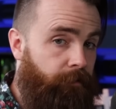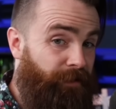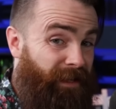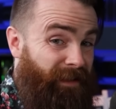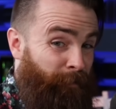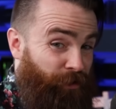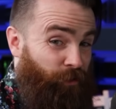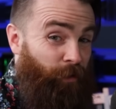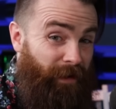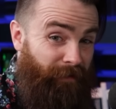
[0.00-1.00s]
You see, the
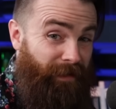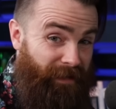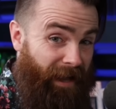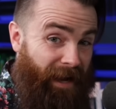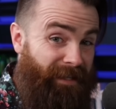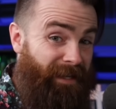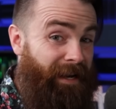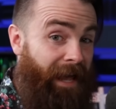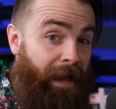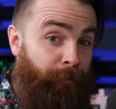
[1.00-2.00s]
majority of these hacks
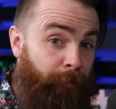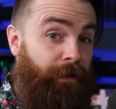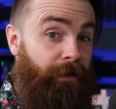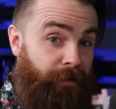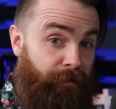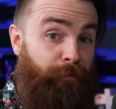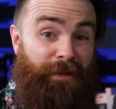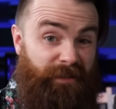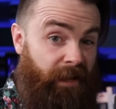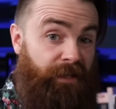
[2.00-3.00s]
can happen because of the
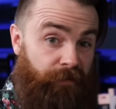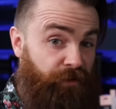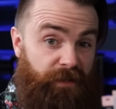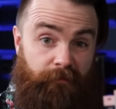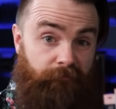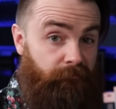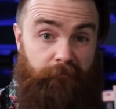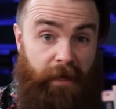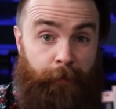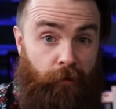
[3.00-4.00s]
mistakes of just
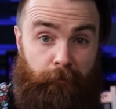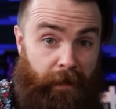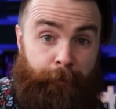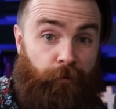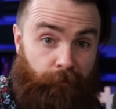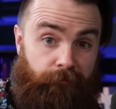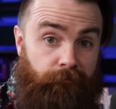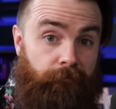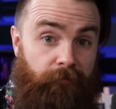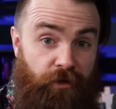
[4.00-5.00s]
people, people
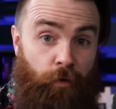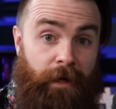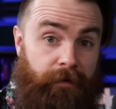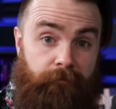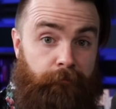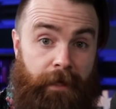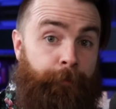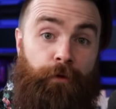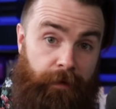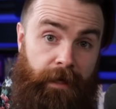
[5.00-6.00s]
doing
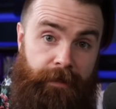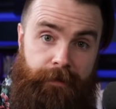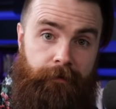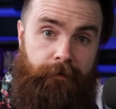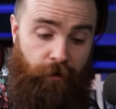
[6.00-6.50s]
people things.